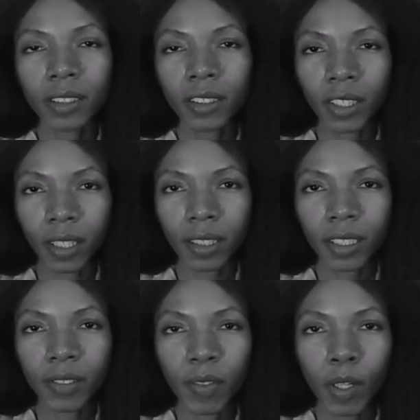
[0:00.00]
check
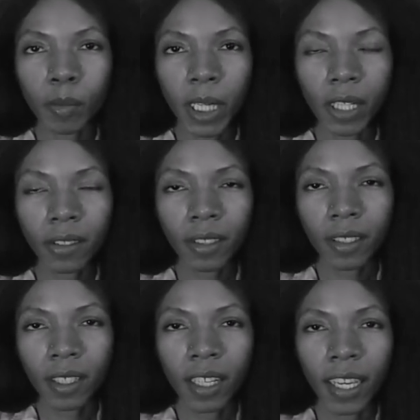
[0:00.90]
this film out,
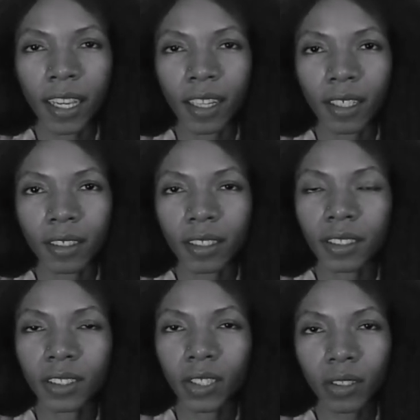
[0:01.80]
and
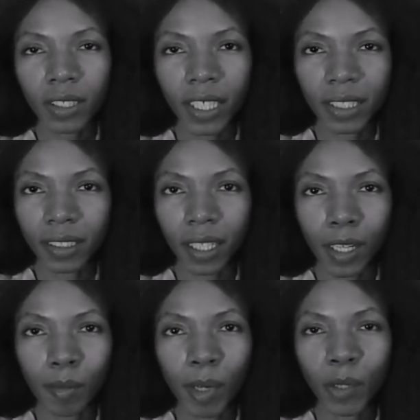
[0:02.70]
until the next
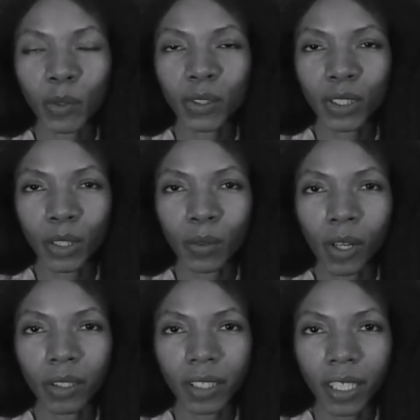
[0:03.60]
time, I will see you
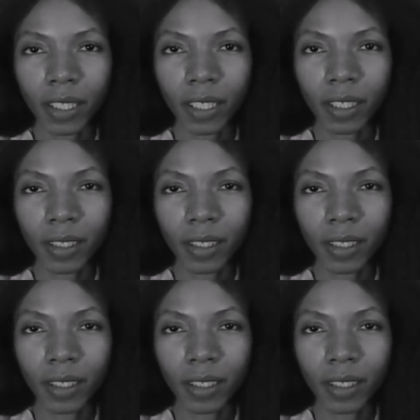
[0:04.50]
all later.